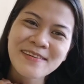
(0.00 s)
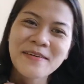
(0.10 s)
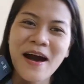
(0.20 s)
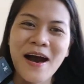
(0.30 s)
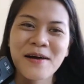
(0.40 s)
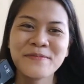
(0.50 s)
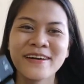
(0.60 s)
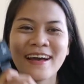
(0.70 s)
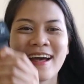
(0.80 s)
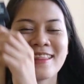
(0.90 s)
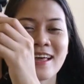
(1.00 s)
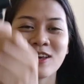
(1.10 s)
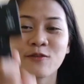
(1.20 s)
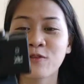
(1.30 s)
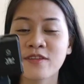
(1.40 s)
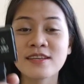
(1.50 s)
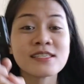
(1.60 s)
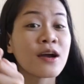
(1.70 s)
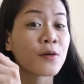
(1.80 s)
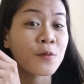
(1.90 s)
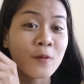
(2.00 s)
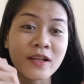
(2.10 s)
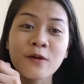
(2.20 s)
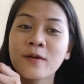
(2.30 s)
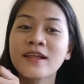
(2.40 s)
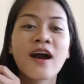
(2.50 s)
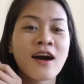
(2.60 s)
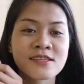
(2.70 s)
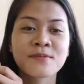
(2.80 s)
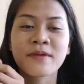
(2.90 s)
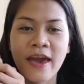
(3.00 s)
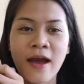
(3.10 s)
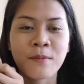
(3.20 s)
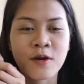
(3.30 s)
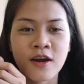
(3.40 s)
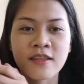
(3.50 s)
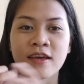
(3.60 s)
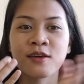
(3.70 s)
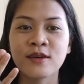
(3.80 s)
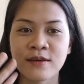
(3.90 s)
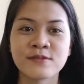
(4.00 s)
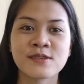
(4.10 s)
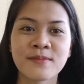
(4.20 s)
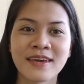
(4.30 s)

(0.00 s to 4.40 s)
you, Sir Rob. Thank you for this really, really awesome camera that you give